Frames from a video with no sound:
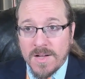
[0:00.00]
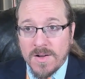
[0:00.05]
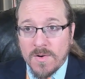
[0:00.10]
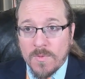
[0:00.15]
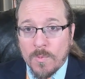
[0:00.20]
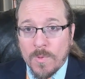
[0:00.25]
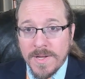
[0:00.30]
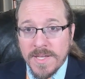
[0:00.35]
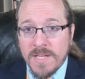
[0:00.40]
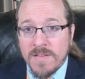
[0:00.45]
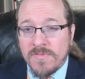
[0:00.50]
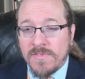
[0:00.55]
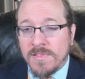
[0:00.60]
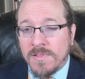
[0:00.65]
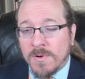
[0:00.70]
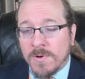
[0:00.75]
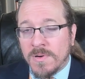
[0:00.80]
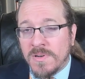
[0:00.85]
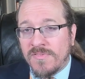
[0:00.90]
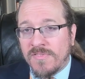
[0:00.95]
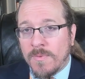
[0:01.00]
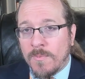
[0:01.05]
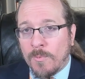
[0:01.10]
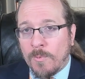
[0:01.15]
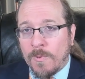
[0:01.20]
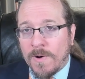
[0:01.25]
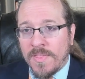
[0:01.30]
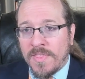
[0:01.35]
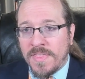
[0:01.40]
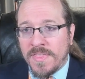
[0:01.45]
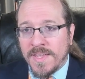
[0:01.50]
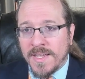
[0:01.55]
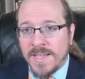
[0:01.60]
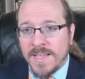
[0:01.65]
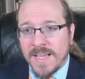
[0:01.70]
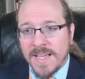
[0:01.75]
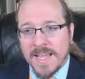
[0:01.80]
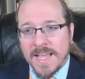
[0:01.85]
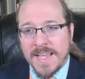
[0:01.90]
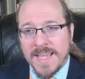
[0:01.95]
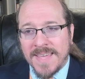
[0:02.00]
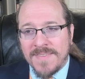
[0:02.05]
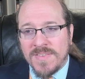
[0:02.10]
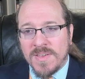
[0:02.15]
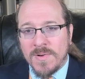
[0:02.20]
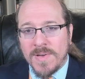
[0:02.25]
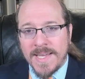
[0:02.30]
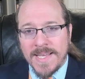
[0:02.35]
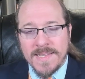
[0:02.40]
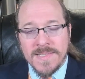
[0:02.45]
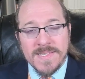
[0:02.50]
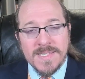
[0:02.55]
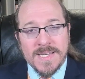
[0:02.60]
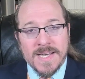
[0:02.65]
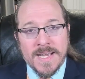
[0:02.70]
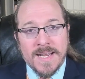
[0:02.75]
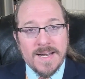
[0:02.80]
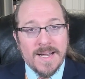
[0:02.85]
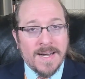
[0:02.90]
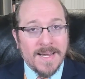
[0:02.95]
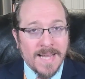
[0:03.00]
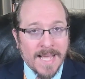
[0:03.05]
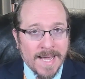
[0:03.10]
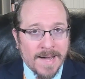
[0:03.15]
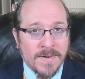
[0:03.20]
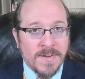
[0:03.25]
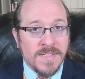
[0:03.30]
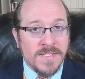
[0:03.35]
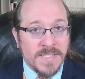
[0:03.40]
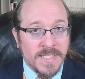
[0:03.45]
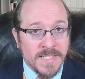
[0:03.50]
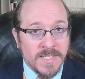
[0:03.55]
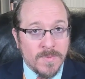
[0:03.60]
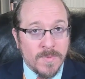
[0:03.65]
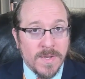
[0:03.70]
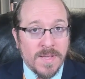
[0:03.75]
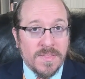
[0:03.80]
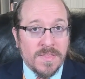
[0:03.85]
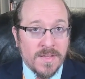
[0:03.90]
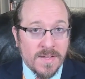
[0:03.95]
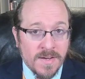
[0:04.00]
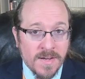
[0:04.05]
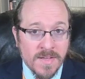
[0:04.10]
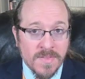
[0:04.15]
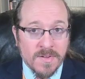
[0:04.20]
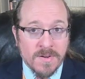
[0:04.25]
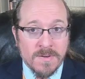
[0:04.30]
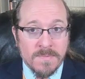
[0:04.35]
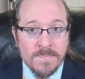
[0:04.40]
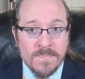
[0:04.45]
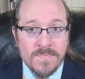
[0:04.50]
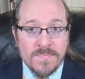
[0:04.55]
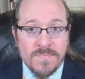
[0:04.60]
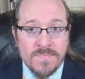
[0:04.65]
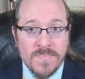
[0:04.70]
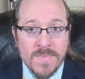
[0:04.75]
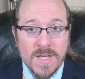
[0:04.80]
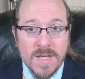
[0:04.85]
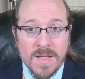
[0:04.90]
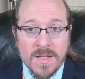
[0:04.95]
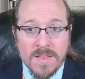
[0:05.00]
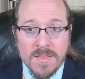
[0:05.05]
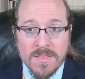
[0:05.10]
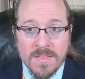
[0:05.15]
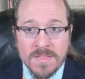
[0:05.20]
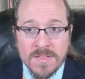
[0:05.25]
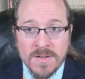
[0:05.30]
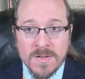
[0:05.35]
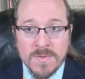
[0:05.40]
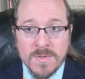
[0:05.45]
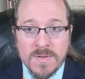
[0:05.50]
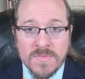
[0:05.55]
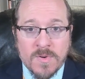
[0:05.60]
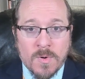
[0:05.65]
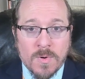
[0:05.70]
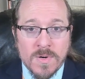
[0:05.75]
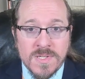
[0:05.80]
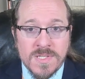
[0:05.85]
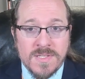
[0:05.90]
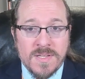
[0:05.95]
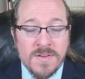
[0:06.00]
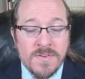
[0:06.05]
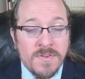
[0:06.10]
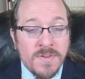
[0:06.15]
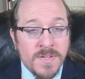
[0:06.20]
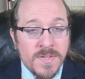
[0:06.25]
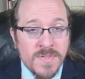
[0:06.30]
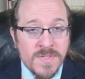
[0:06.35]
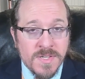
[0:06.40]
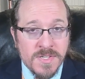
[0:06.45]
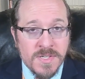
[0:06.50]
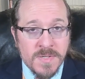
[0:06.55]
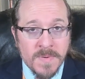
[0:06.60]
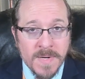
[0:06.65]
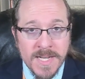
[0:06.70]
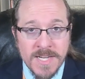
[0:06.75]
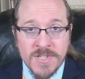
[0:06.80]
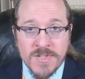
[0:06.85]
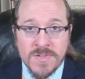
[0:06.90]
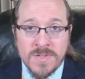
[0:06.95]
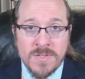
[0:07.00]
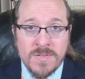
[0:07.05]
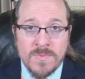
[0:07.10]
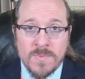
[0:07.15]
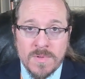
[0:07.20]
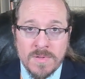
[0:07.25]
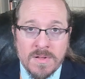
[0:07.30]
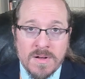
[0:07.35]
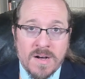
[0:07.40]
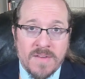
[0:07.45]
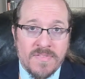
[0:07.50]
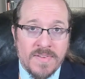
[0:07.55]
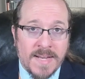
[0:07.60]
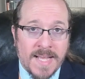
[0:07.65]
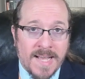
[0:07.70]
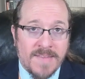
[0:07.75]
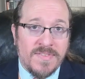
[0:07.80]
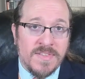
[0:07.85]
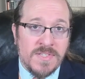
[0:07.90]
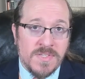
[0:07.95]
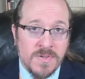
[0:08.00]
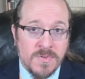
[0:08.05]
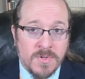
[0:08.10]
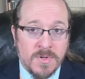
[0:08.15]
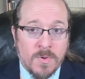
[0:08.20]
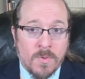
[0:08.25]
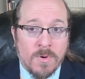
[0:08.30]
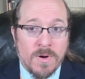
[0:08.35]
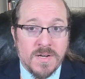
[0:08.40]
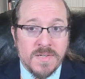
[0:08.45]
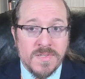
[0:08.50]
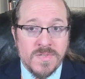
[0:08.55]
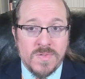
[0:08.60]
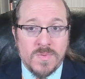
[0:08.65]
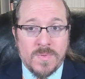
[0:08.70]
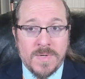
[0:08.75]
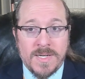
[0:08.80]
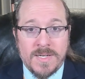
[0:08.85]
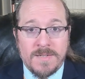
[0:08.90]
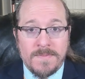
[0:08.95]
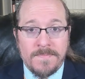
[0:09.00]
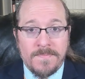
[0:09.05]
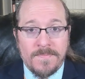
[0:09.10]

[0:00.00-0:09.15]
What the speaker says: What you've learned from one thing can give you insight on how to deal with another. Though, of course, the new situation will often have its own quirks as well.